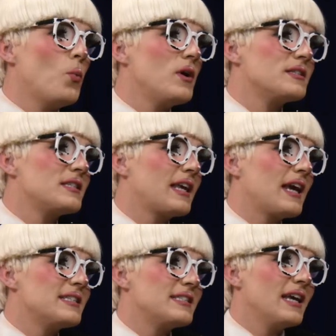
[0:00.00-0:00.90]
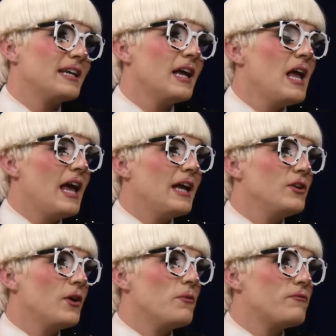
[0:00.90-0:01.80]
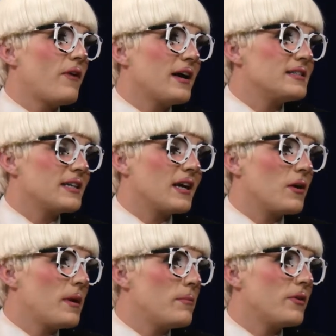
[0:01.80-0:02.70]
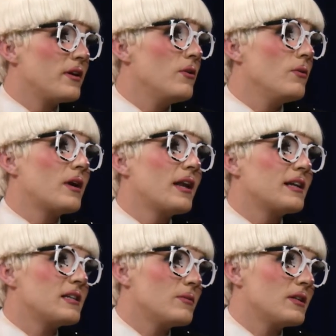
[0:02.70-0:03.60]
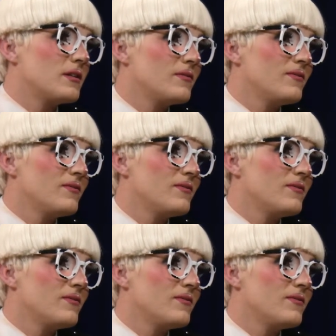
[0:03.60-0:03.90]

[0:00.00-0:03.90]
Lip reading: was the gay scene in you finding people that you connected with?